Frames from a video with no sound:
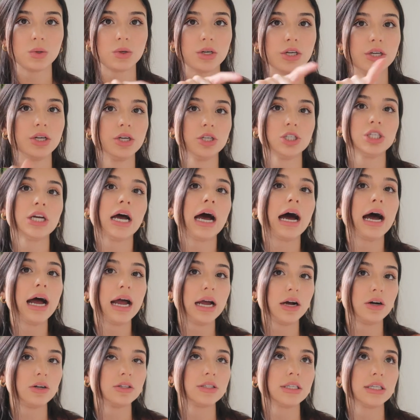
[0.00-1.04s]
or your
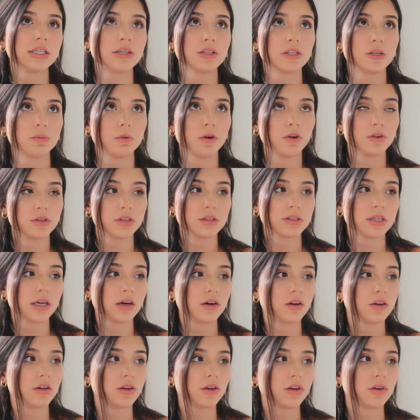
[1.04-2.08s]
child is supposed to
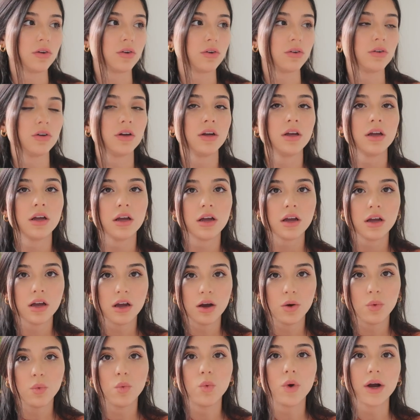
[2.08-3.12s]
tell you
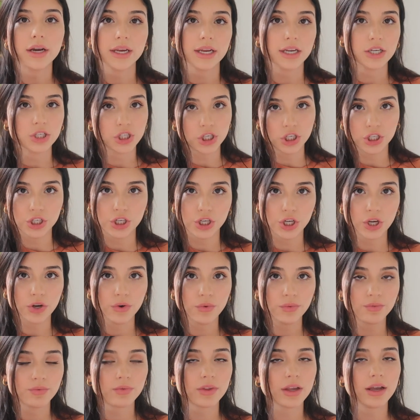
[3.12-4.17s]
what he should
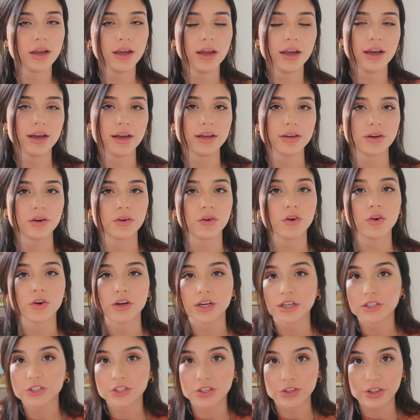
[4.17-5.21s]
do, and
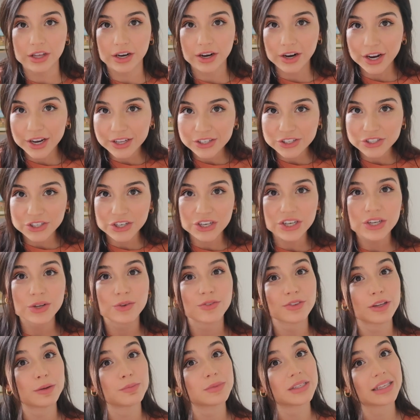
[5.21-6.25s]
according to their answer you
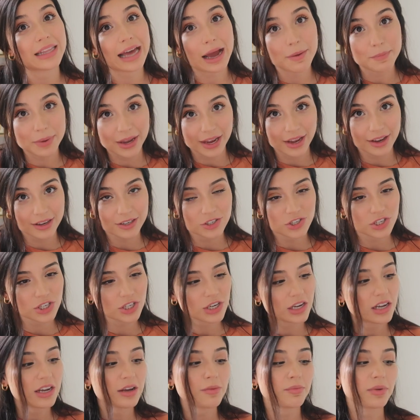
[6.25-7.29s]
flip to that page.
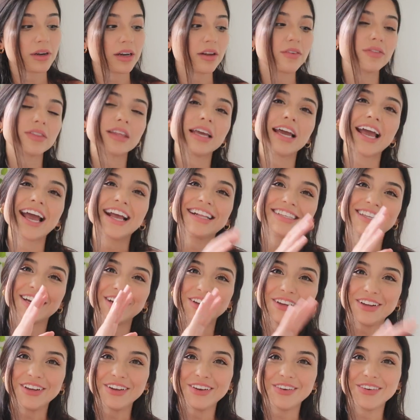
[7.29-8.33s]
But if they
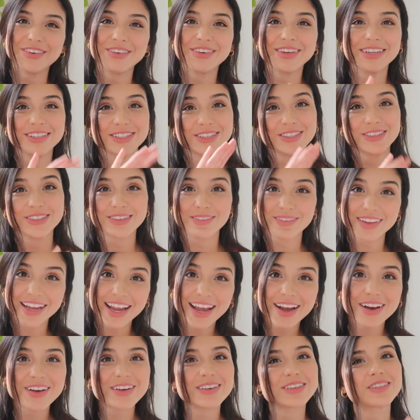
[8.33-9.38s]
tell you you should do
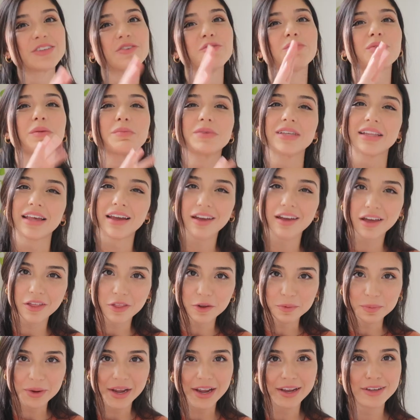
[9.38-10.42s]
something else, you flip to that
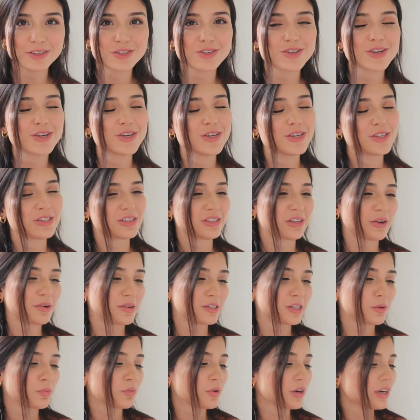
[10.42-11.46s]
other page. So
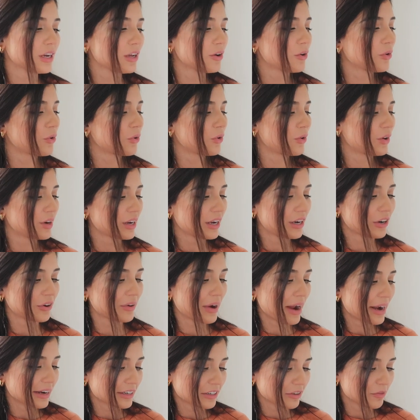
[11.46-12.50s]
it's a pretty cool
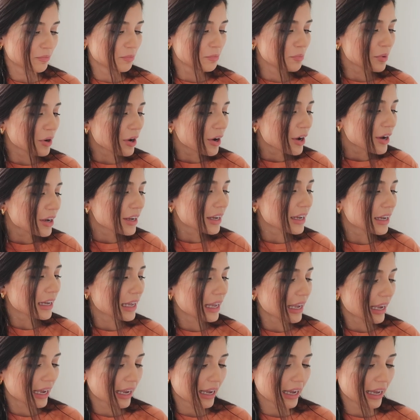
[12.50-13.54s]
interactive book,
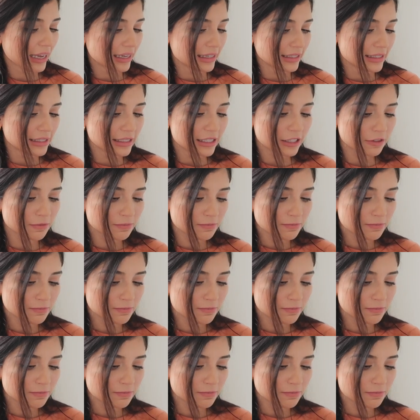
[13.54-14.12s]
and